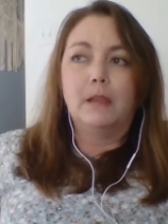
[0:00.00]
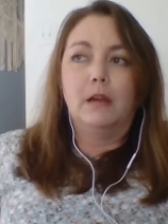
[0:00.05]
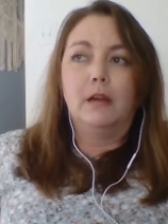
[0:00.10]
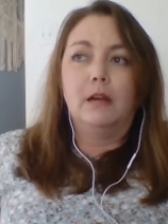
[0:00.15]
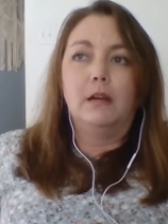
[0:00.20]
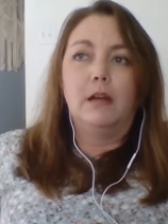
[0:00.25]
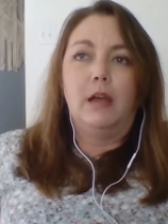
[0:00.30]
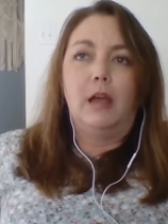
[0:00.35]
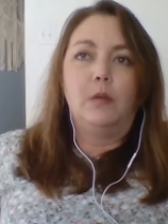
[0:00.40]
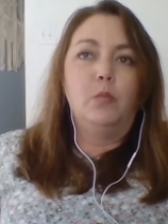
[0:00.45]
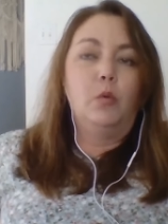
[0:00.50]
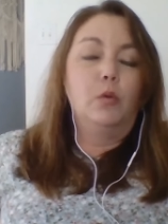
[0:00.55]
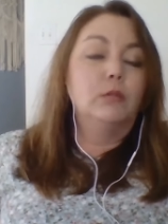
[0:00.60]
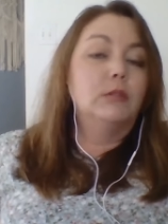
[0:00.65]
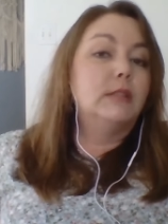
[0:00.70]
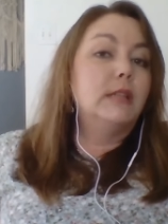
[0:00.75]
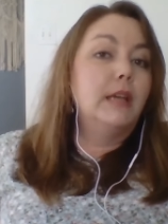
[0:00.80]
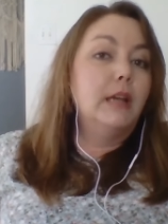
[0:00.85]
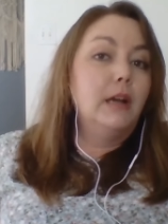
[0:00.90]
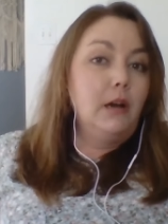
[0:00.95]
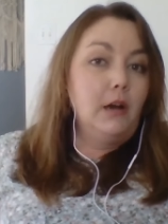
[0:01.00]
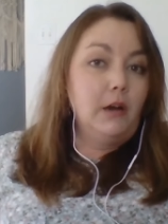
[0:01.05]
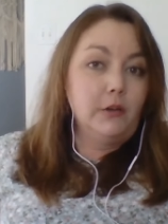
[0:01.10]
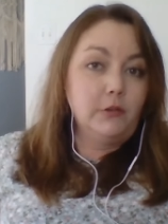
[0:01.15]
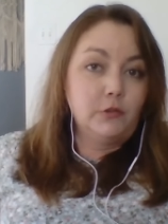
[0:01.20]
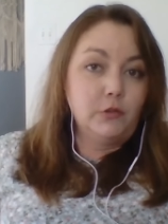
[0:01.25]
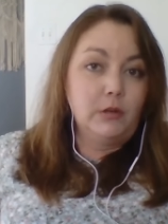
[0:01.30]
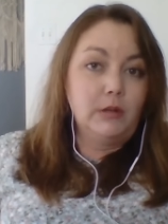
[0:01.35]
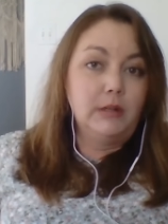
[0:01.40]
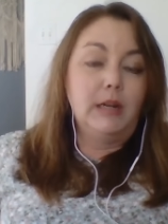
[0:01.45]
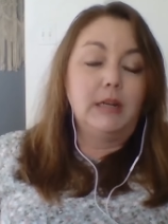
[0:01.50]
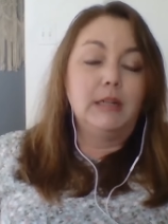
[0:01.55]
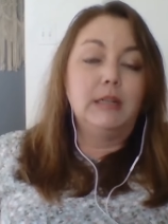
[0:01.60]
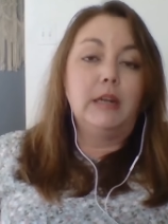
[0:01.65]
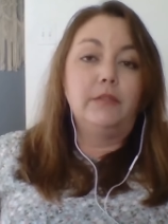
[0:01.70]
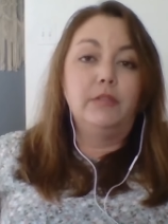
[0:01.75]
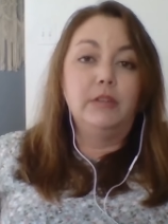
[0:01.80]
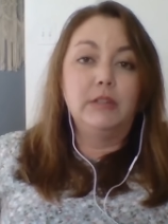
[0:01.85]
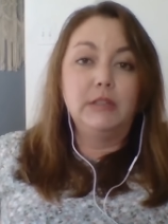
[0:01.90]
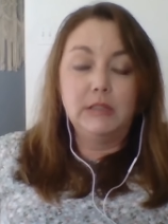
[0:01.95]
I won't say 100. I
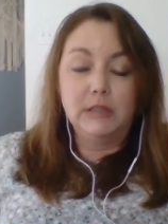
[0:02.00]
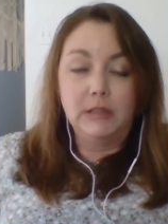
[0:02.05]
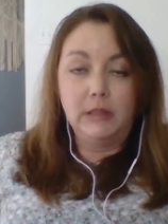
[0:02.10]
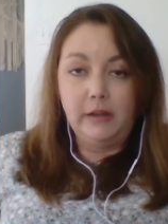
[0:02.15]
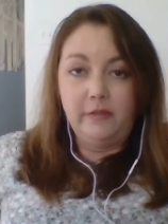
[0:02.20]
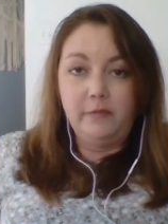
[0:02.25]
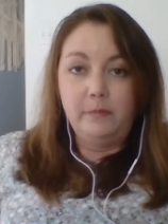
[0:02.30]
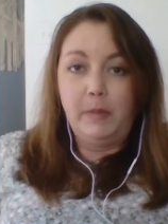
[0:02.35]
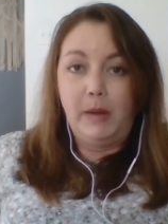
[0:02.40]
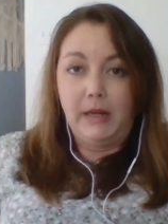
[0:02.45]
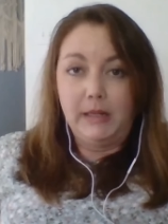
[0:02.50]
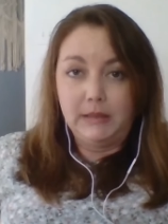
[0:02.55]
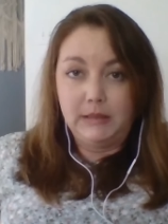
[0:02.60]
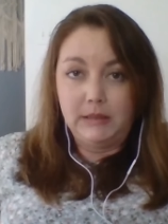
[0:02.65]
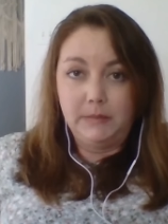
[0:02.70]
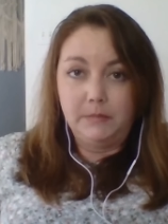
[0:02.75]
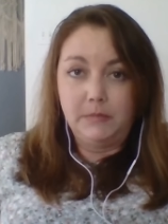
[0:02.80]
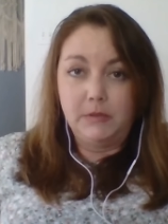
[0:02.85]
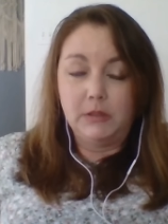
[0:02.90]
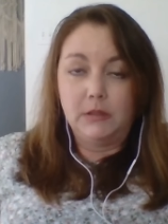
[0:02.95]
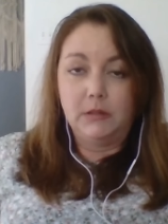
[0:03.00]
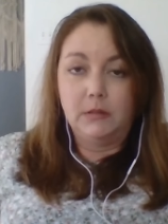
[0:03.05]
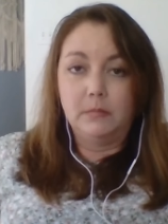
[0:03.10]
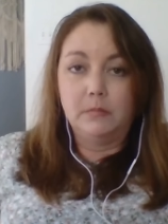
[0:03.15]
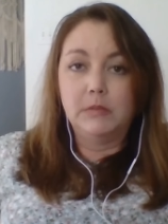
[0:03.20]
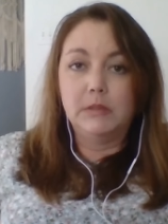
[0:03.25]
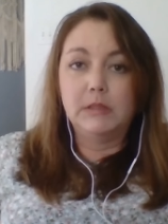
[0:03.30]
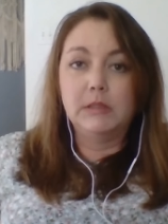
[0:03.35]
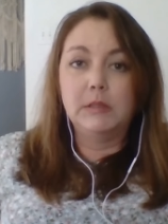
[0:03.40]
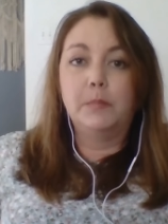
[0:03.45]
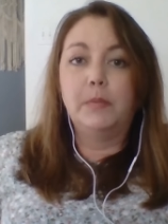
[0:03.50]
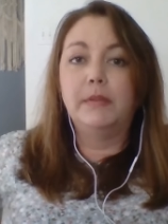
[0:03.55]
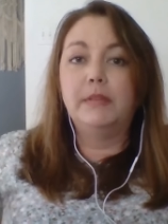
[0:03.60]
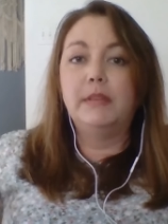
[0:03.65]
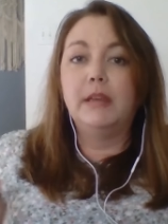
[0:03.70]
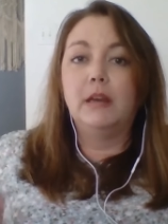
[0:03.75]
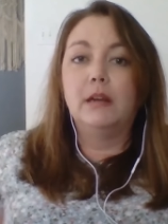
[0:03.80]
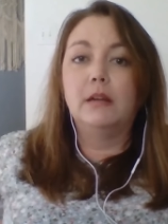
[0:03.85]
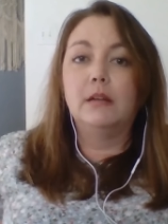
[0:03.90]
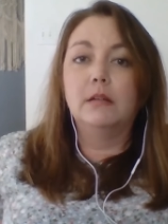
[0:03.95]
definitely still have POTS symptoms,
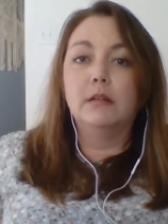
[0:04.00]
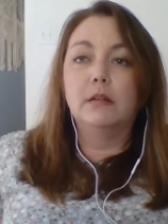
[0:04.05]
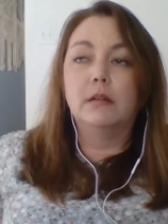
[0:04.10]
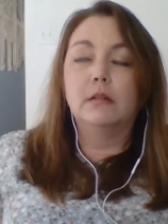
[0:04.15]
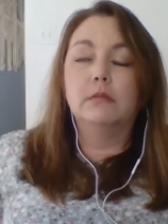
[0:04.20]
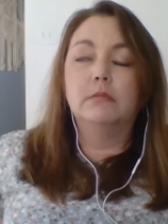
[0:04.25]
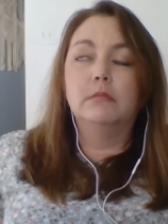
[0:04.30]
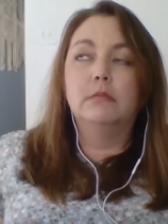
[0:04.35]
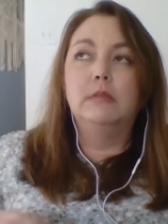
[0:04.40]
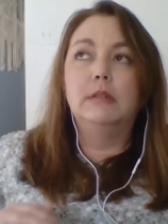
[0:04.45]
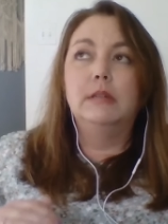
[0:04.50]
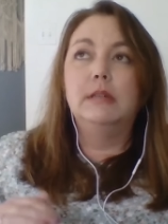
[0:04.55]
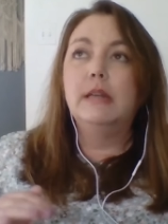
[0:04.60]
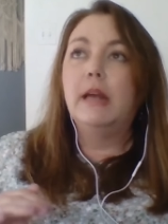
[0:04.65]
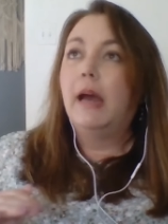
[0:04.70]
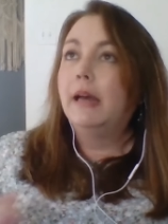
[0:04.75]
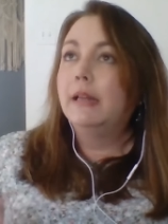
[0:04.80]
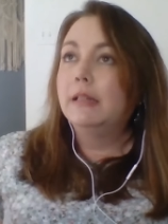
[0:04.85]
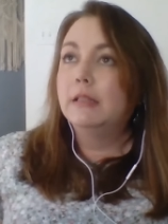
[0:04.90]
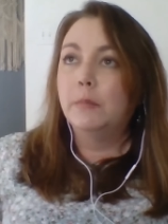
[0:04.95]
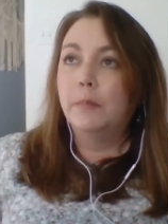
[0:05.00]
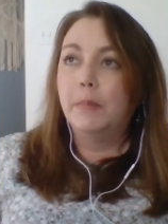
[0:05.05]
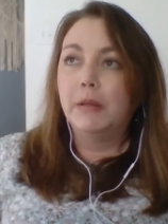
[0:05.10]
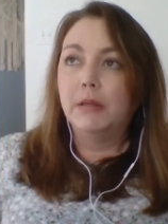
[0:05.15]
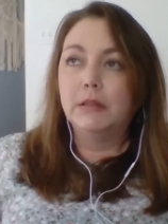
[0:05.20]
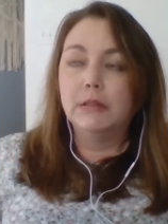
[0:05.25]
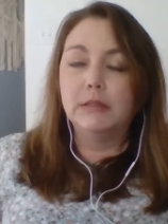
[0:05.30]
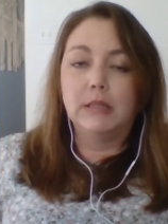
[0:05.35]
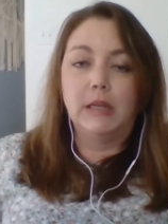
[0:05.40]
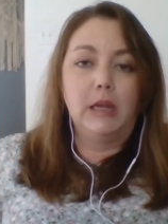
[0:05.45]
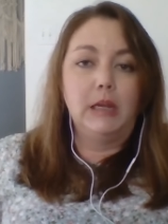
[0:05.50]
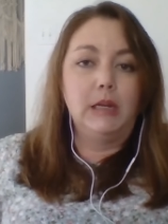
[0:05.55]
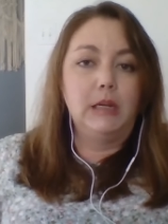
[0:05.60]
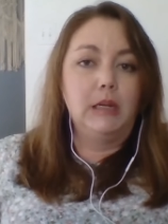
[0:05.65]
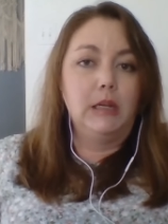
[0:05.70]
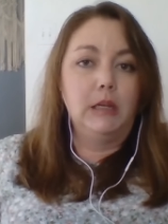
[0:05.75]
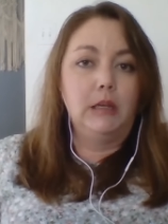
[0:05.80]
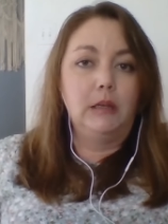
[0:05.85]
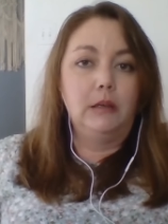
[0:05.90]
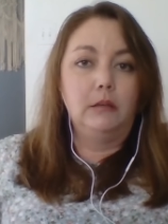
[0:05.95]
but they are not
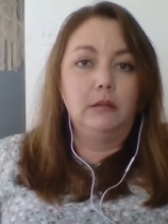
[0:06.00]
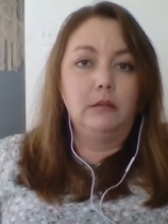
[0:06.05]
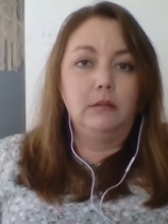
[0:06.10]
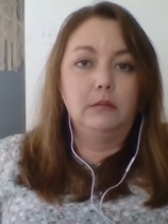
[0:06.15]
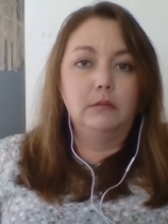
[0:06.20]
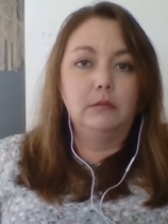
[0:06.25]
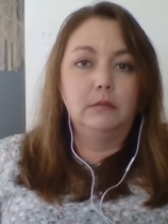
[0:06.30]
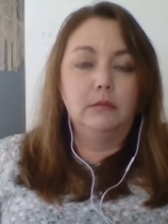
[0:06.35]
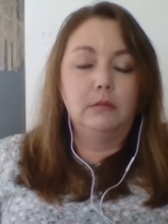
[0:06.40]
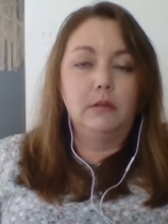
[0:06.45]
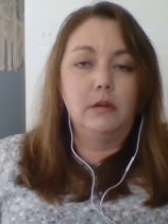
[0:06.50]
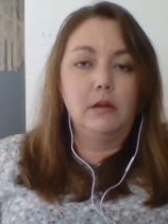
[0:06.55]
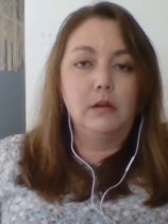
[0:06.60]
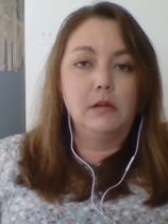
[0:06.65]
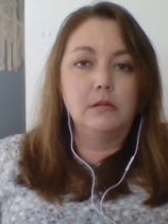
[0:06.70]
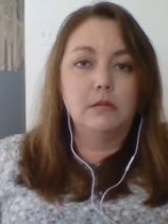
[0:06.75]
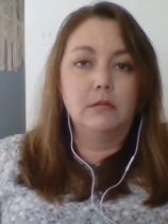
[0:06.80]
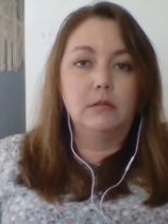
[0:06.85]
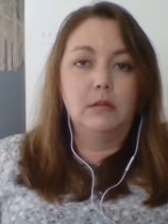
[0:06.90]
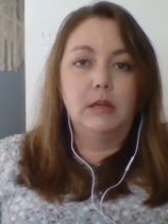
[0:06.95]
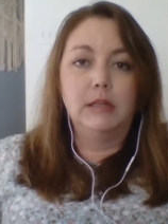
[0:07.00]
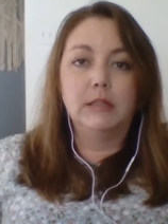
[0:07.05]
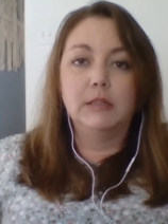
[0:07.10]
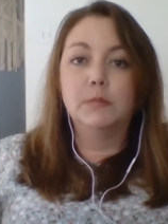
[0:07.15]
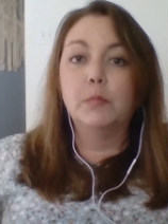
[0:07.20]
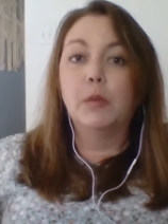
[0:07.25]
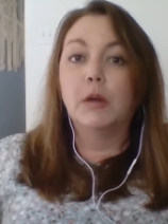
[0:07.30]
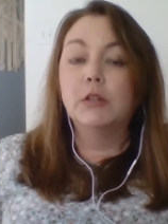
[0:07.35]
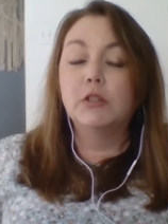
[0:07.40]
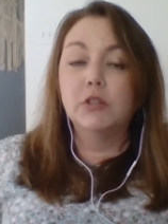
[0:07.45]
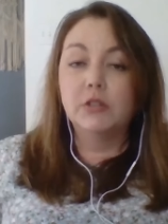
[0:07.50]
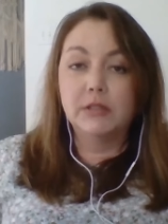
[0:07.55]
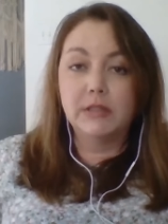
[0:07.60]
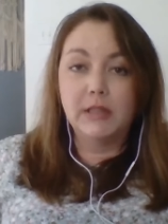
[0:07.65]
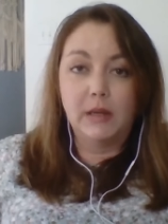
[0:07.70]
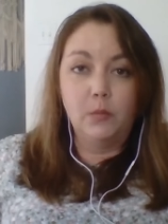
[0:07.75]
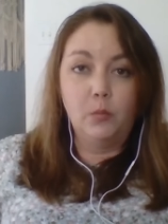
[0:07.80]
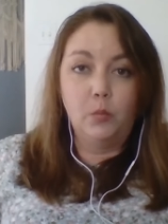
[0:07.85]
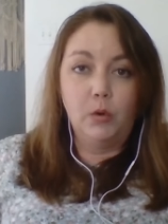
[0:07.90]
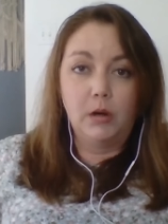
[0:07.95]
debilitating as much as
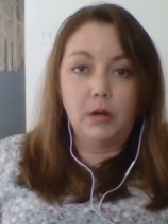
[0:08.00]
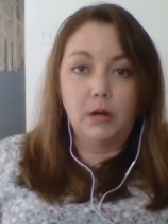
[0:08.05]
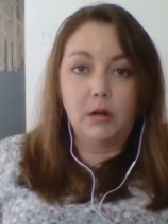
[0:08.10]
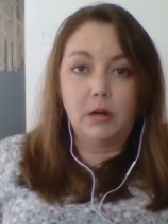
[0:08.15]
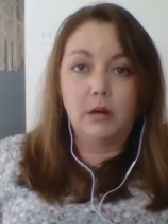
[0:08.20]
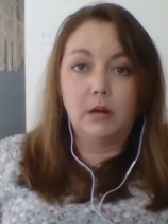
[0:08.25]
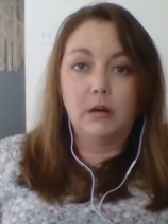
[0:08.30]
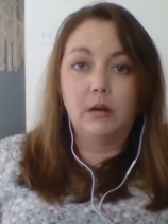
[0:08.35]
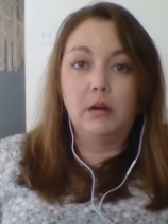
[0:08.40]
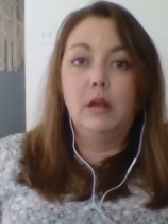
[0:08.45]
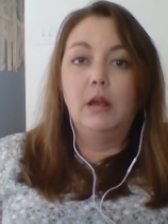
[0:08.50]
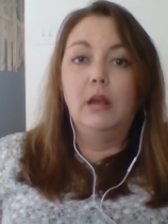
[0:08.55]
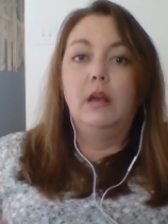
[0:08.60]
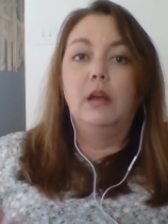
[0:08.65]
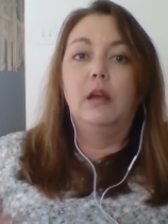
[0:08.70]
they were.